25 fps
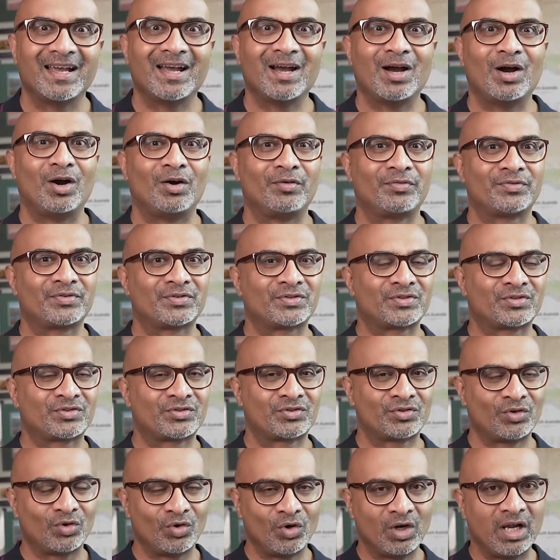of
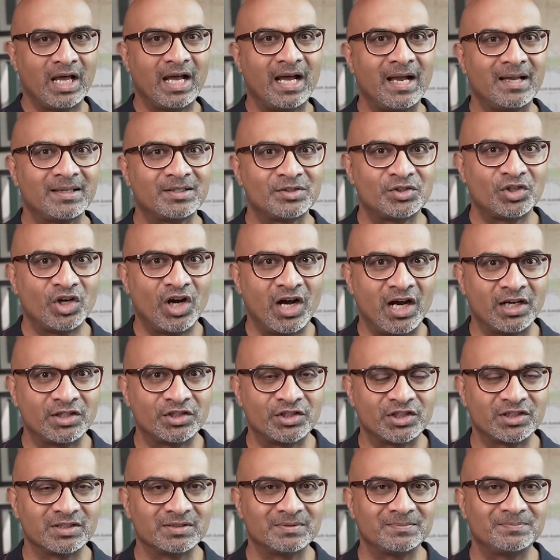solar
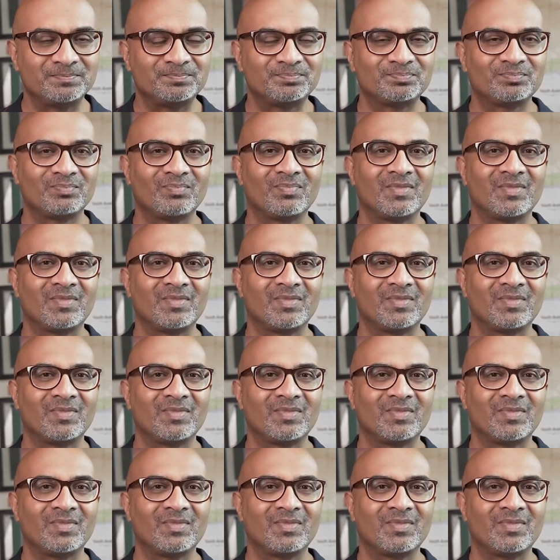charging